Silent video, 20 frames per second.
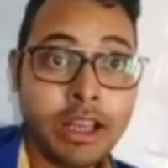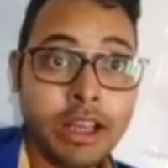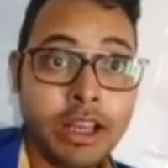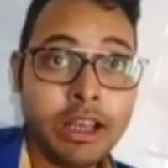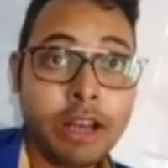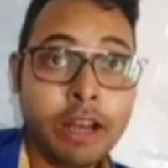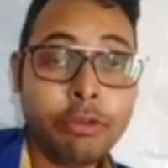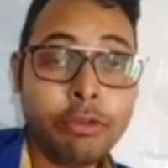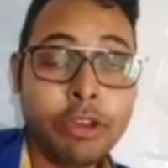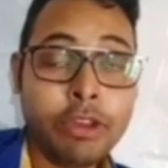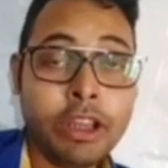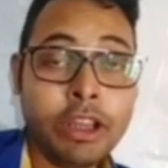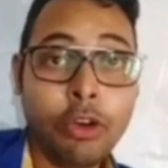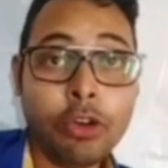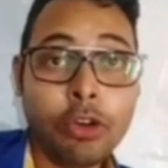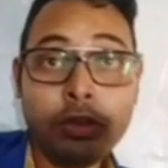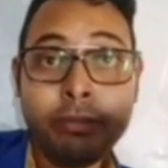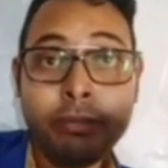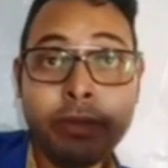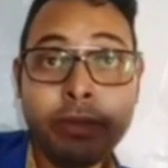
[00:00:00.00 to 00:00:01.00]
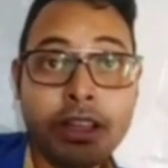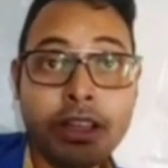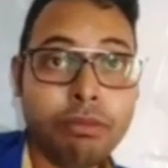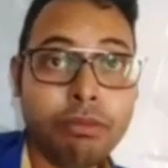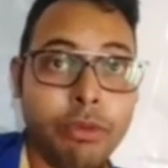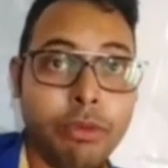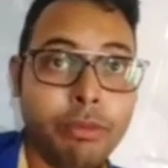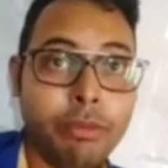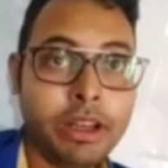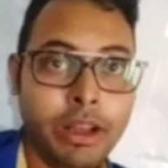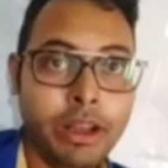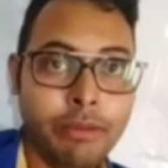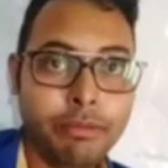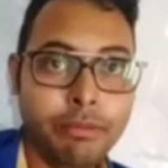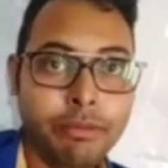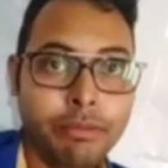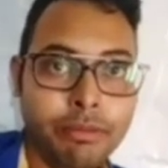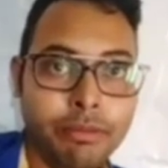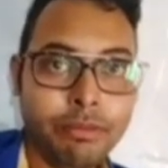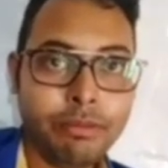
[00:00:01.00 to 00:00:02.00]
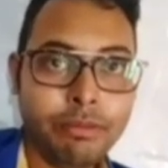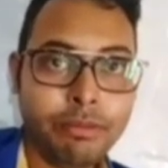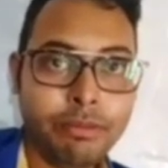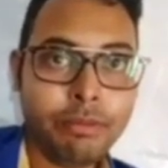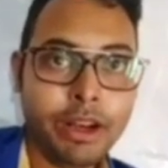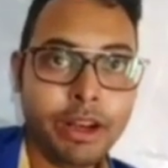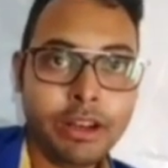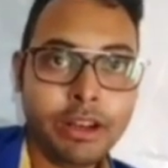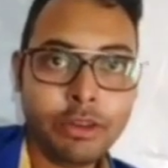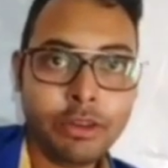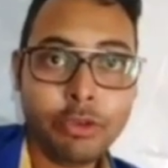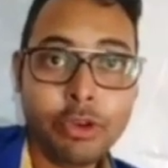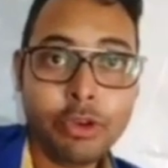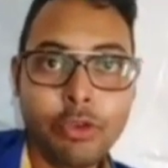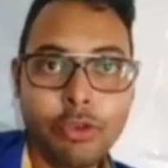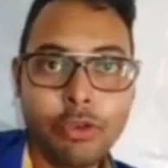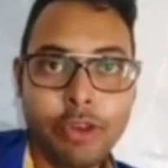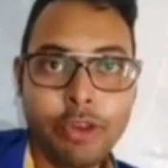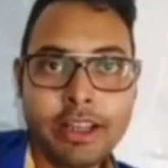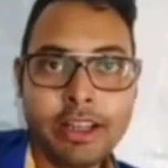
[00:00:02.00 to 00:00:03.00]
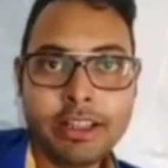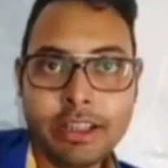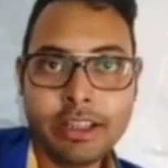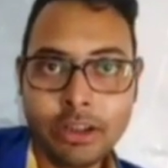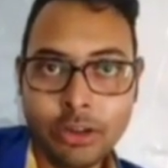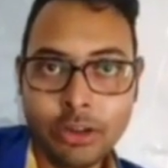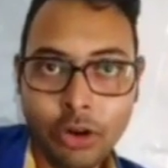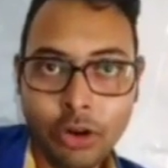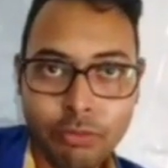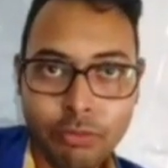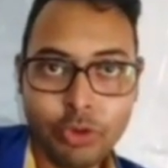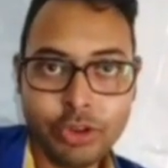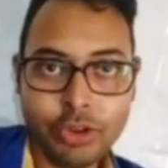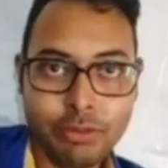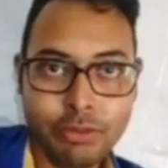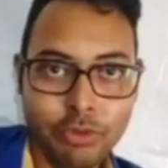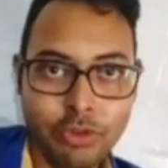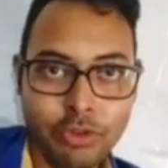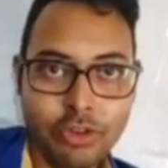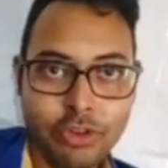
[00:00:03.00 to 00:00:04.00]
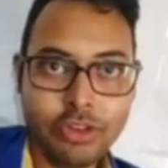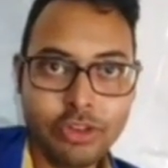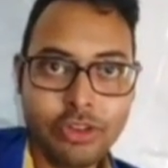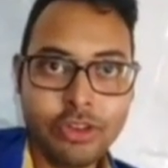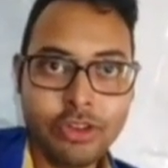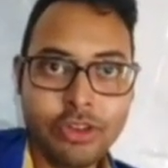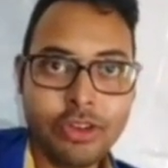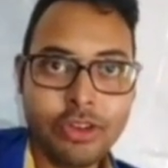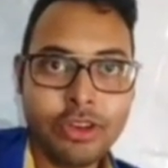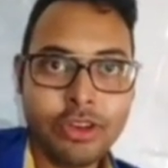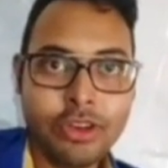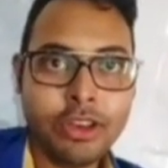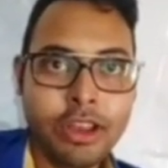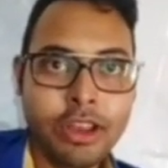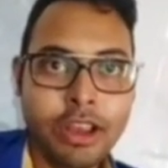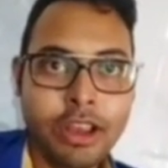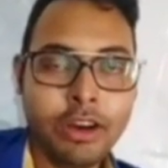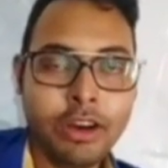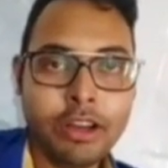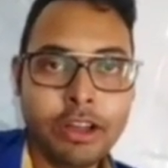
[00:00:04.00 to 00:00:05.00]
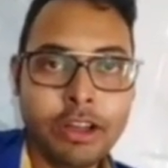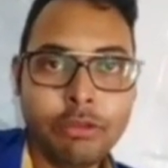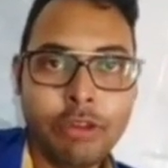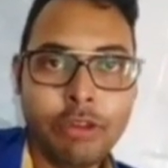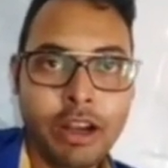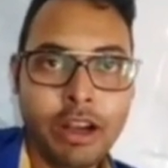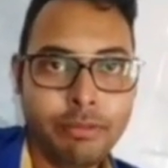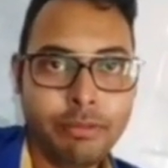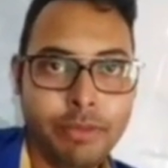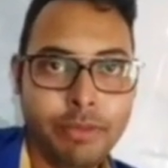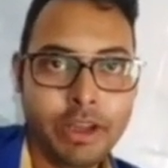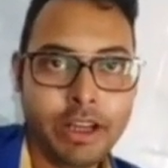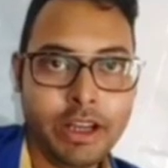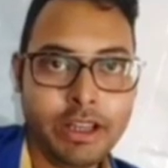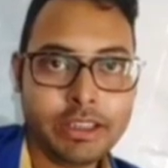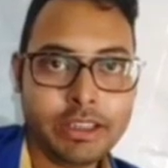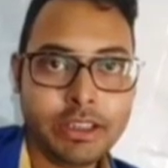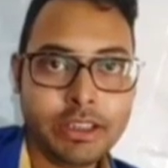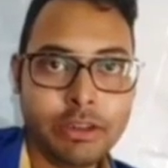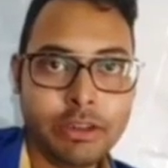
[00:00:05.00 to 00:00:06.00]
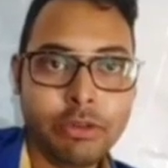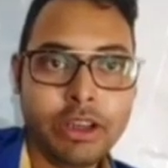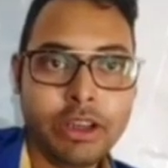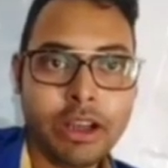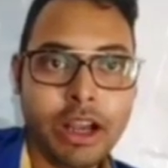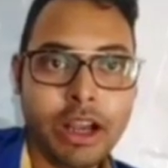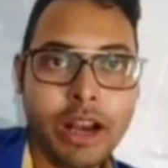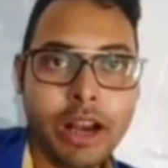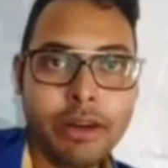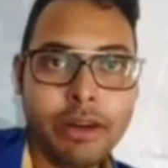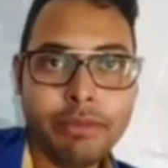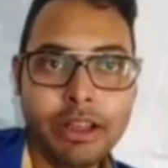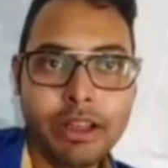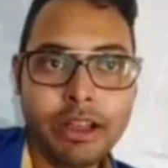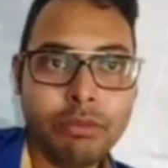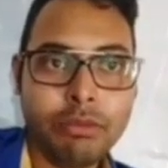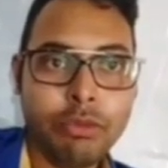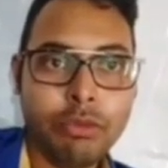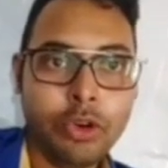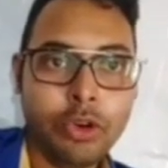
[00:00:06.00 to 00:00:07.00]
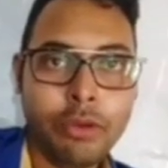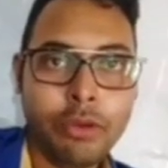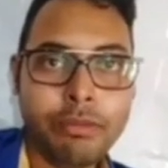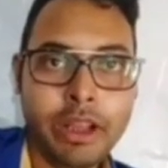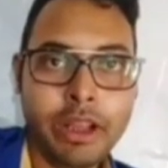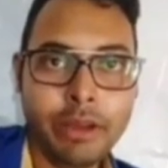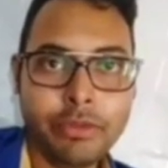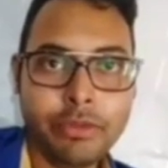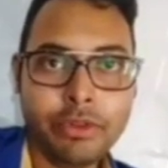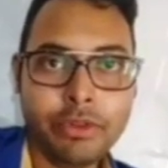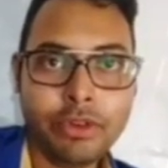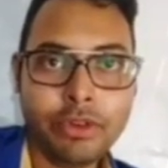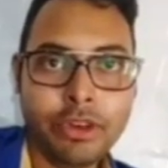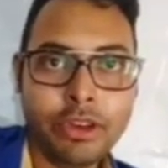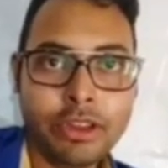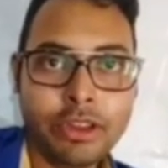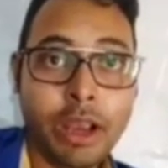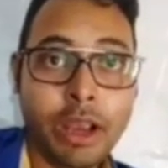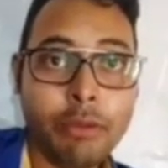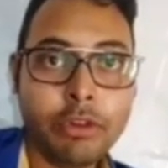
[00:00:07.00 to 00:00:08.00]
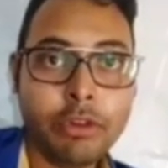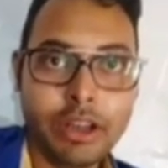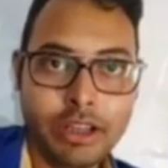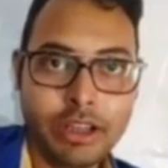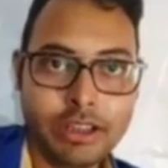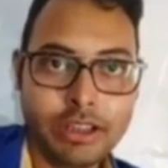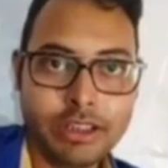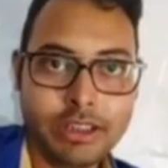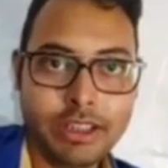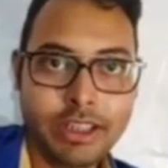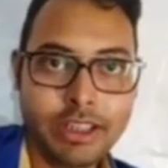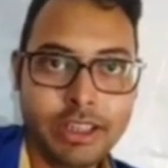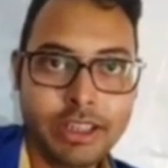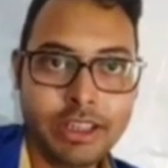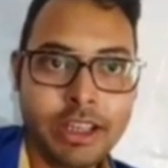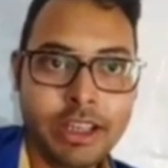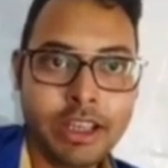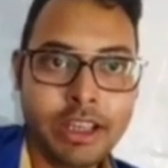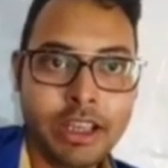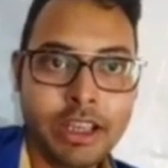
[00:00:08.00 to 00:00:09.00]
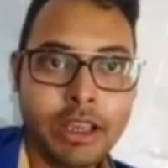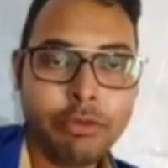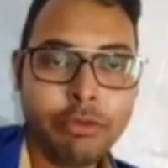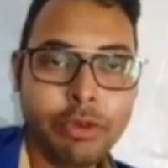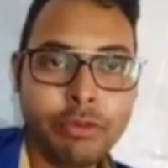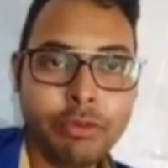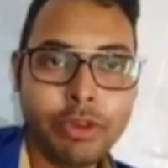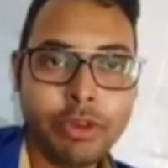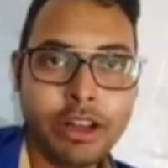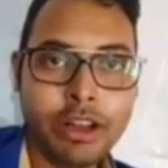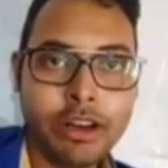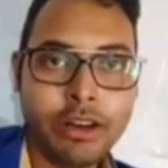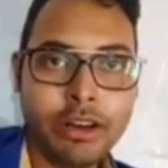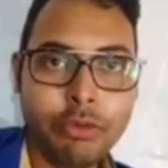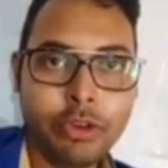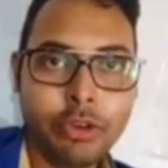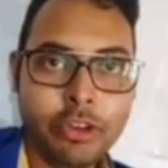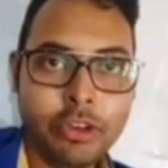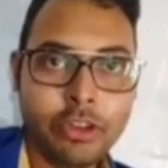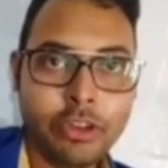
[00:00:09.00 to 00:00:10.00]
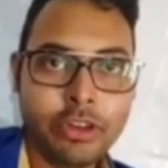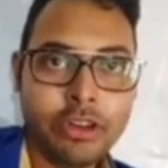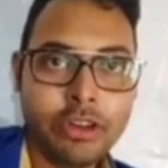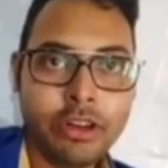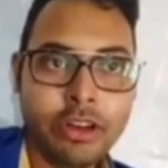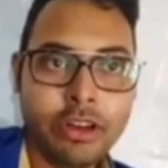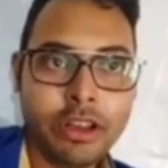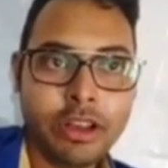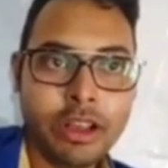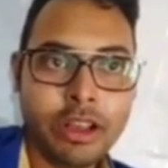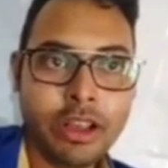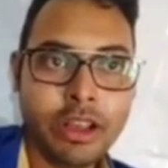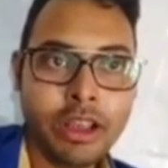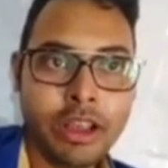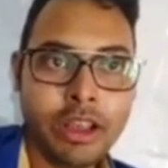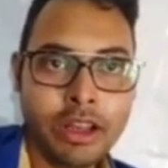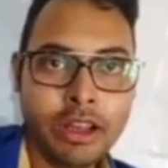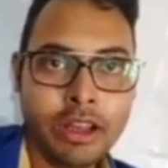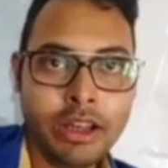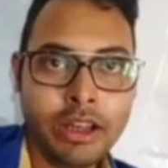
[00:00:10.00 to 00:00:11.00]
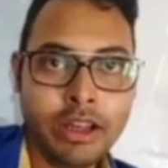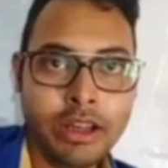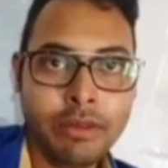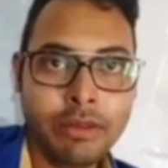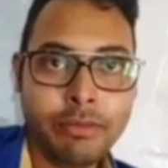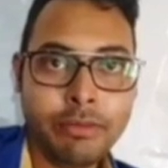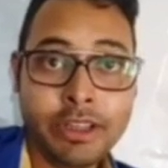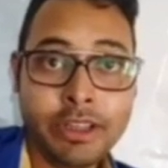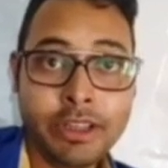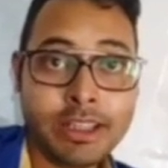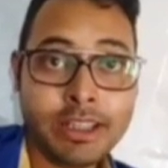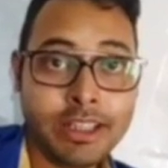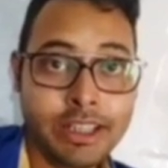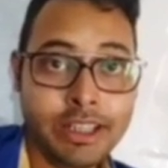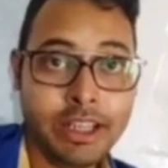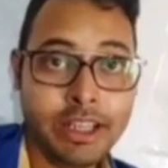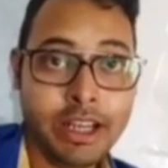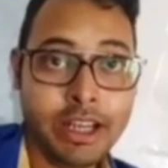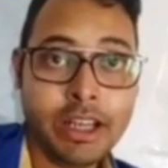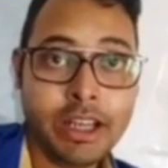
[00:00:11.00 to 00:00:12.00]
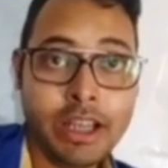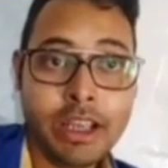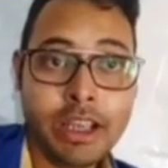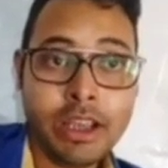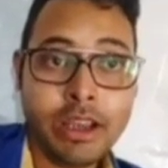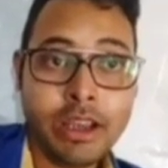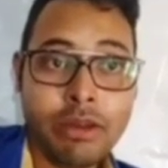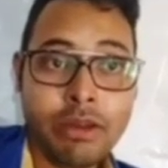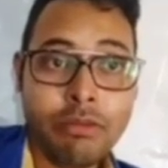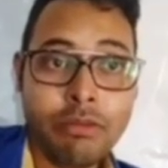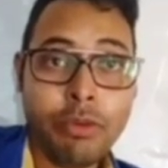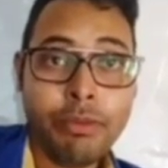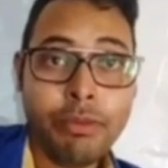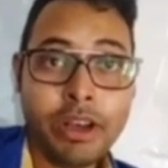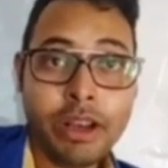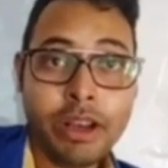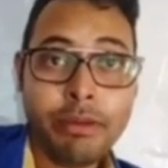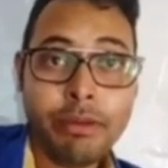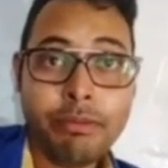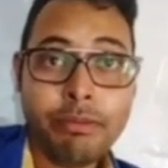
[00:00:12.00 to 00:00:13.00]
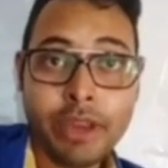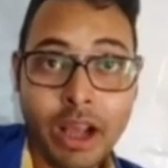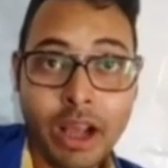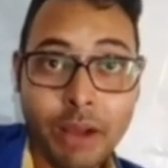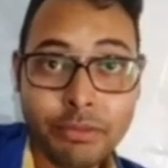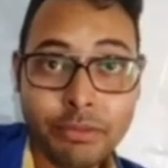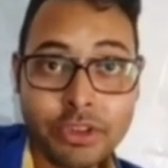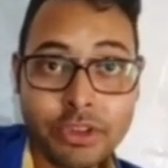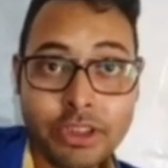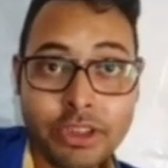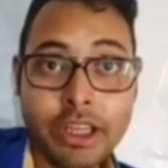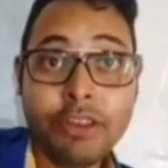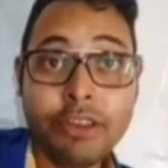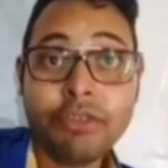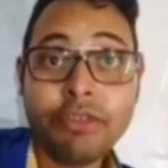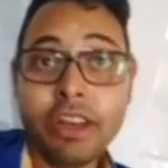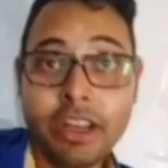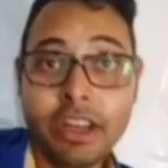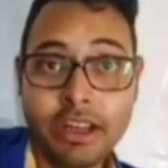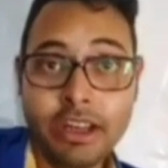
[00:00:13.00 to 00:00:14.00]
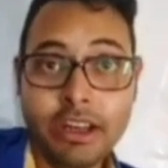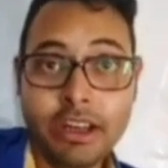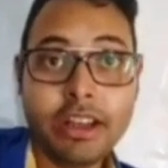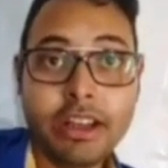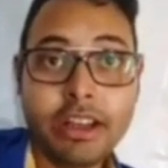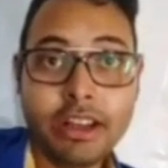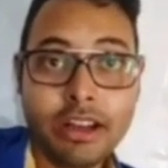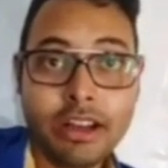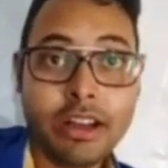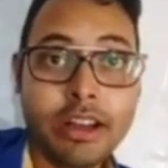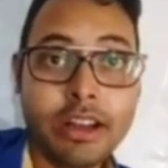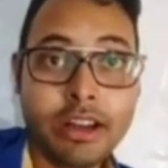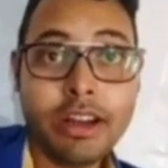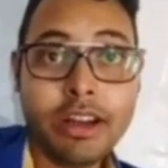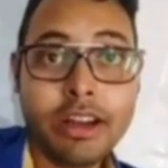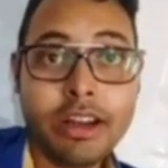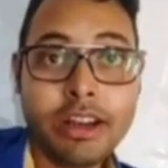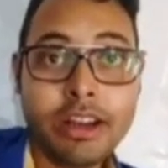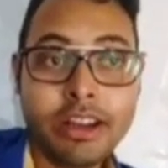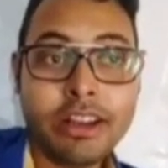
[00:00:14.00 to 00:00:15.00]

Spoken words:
then we can also measure momentum, but we know that is not possible. According to quantum mechanics, we can't measure both of them simultaneously. If we measure position precisely, then momentum becomes infinite, right?